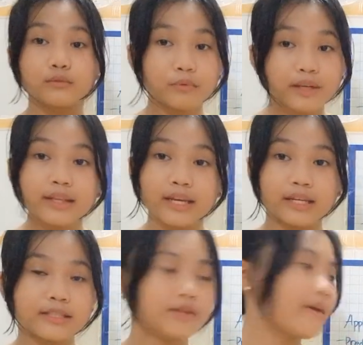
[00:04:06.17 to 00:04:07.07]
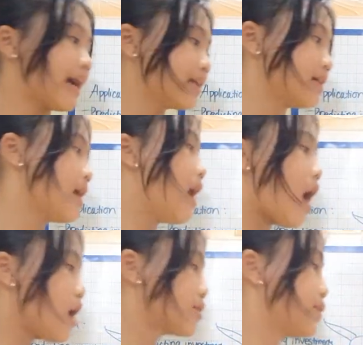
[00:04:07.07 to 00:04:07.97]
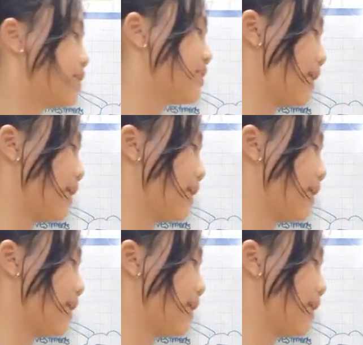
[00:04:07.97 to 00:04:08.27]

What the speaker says: Really easy, right? Also, the